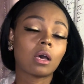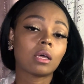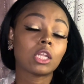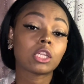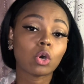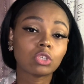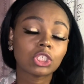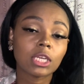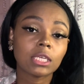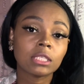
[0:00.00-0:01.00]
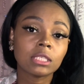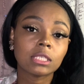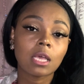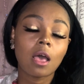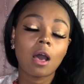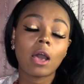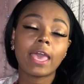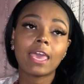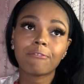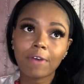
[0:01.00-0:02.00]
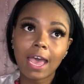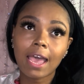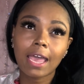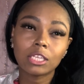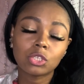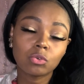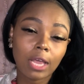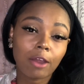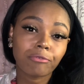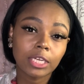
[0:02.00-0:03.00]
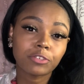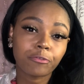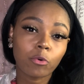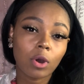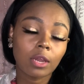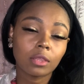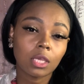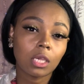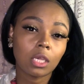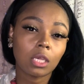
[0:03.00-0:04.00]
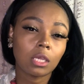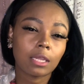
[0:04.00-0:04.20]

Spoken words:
lotions. If I do not reach for the,